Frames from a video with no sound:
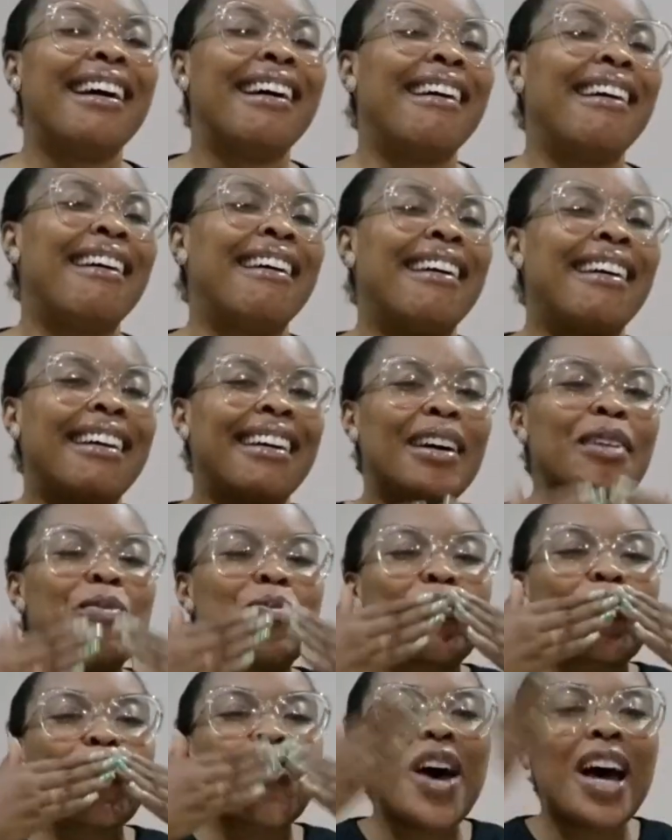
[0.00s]
I'll
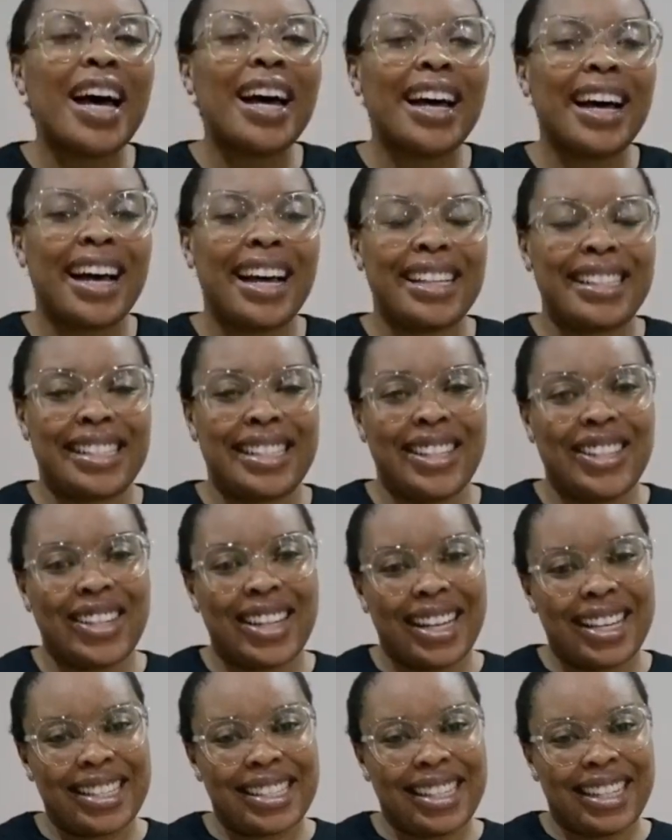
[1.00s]
see you
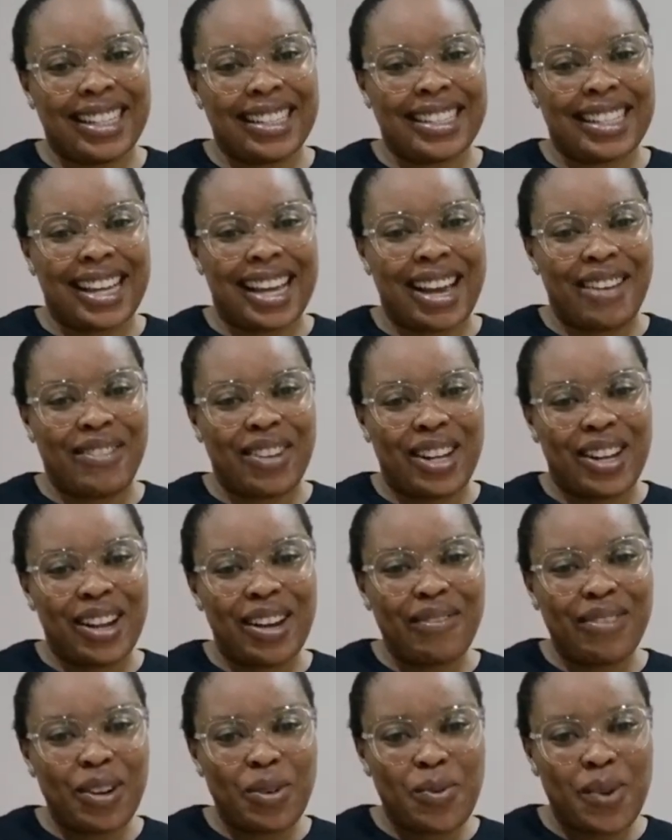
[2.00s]
guys later. Have a
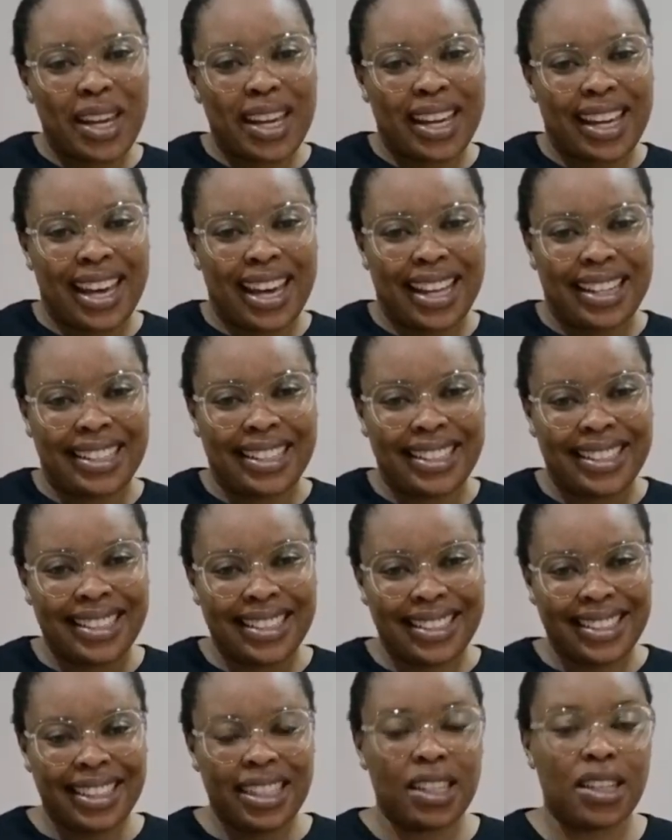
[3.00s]
lovely week ahead.
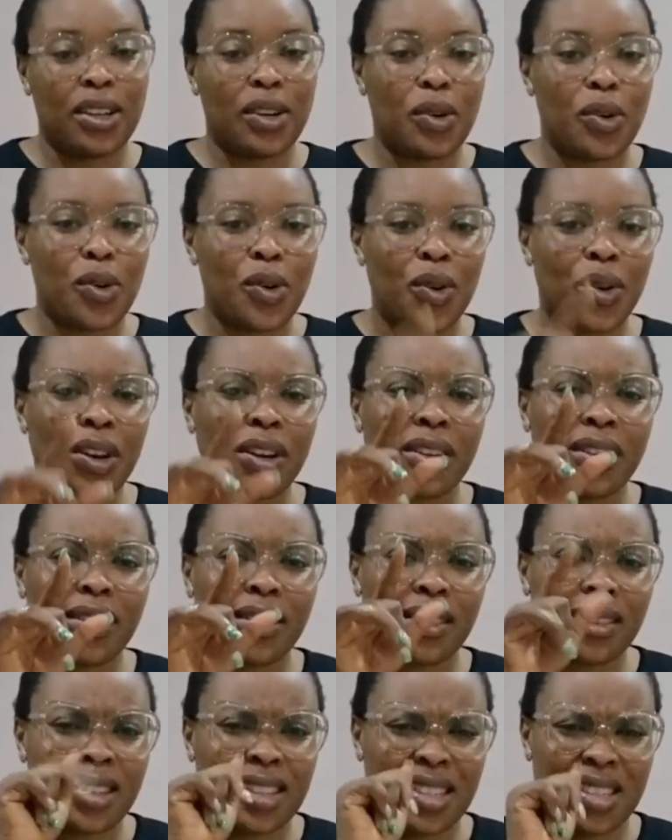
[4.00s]
Or
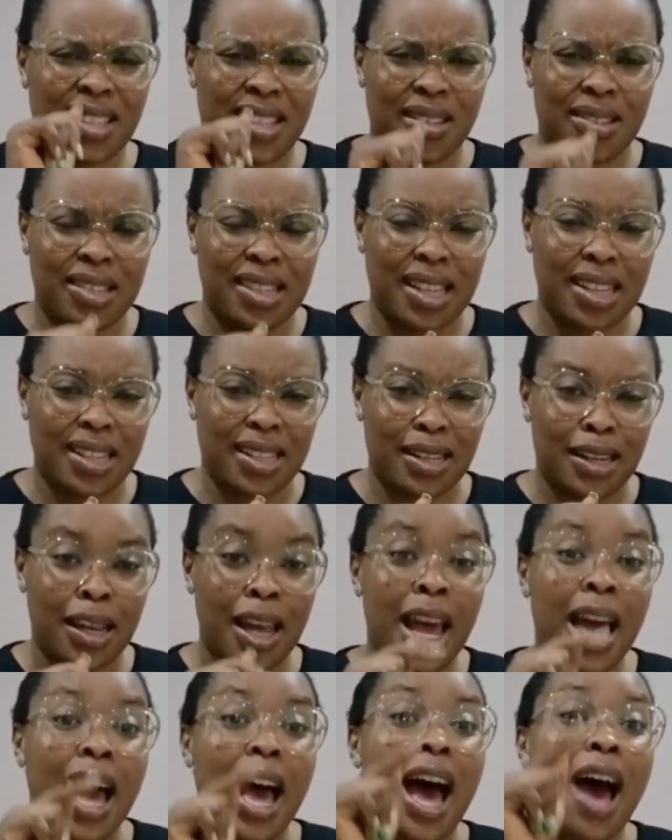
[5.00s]
this is still Saturday.
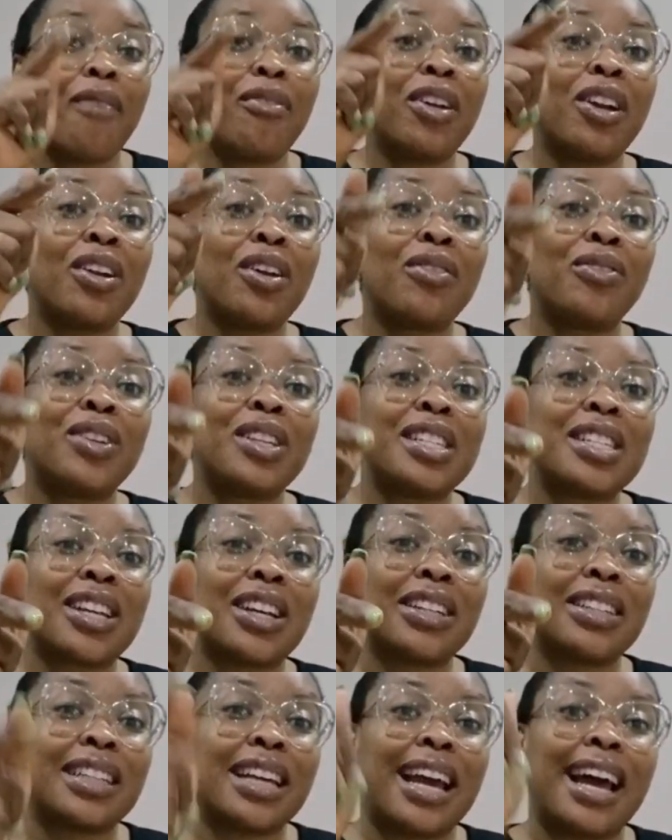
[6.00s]
Have a lovely
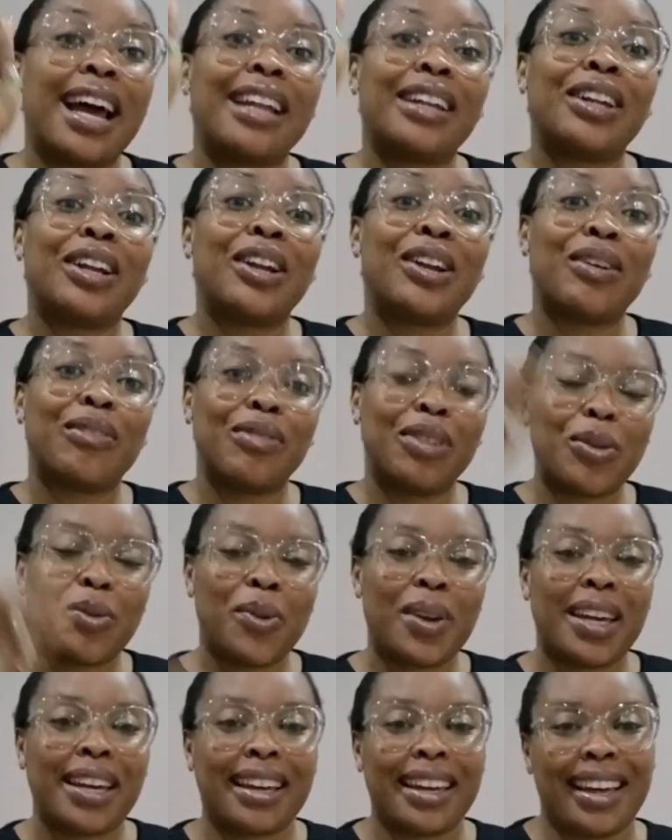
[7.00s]
Sunday and a lovely
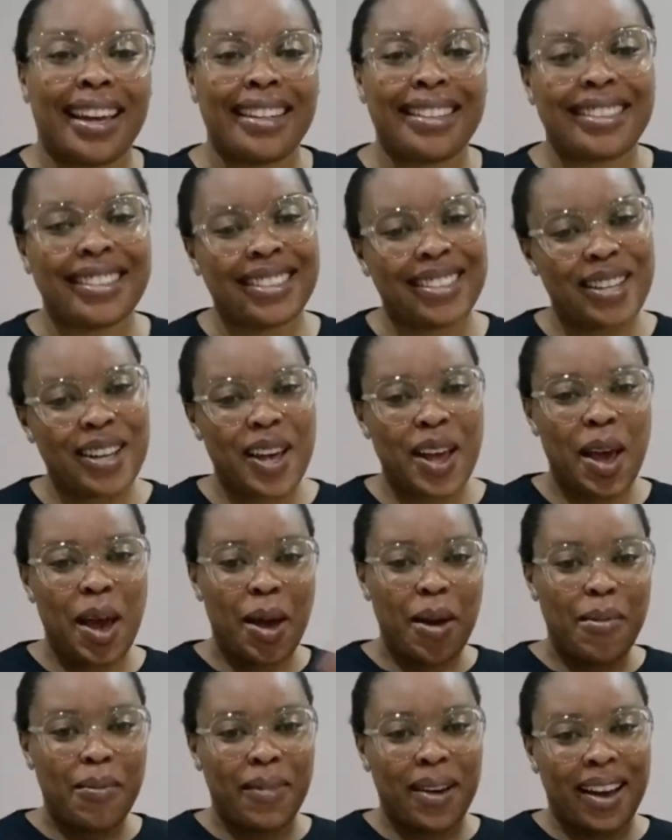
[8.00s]
week ahead.
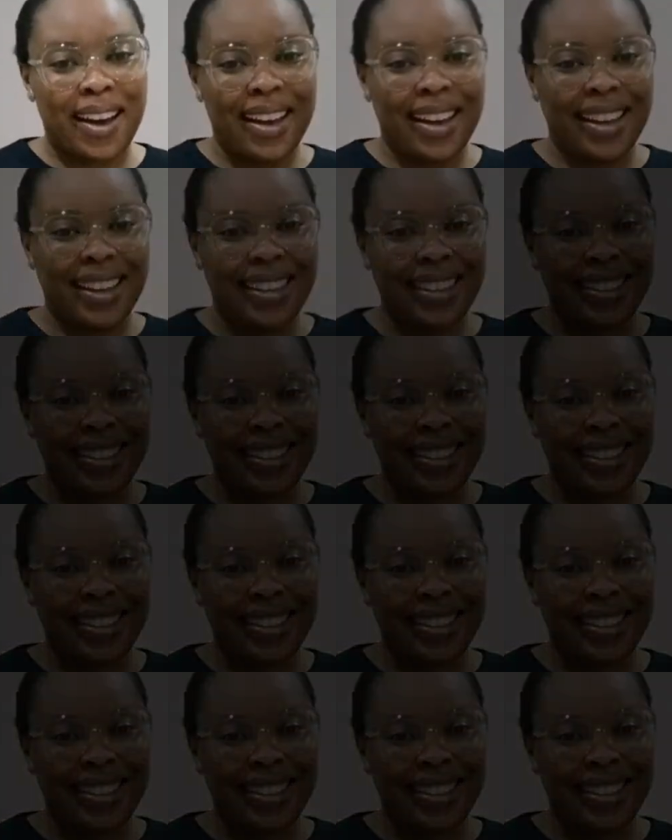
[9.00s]
Bye.